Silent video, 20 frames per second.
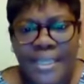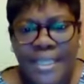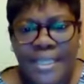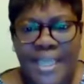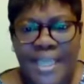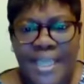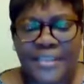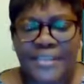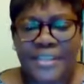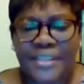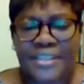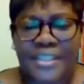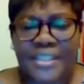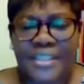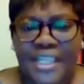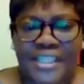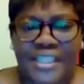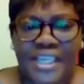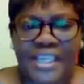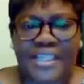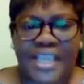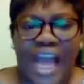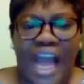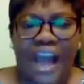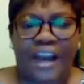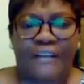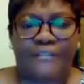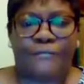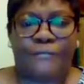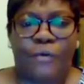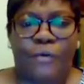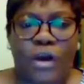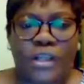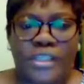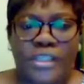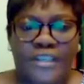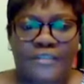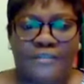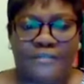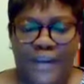They said the cities are
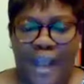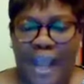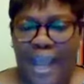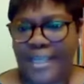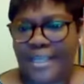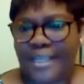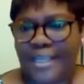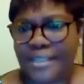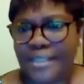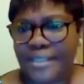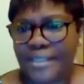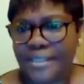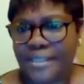fortified.